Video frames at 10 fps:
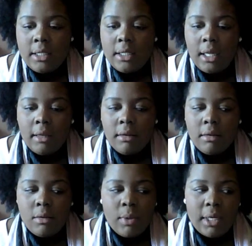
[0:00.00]
yeah,
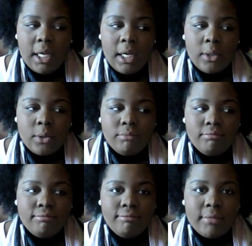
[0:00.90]
went out.
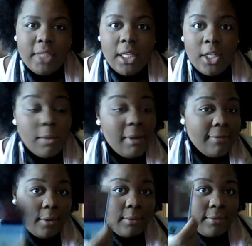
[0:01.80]
Got my
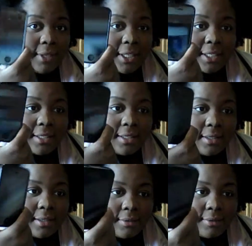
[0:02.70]
phone
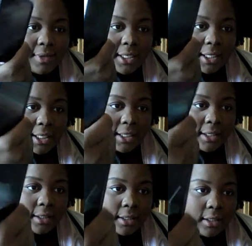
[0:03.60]
fixed,
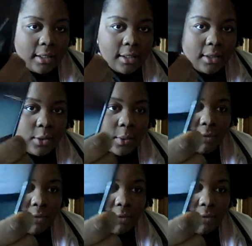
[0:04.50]
finally. Whoever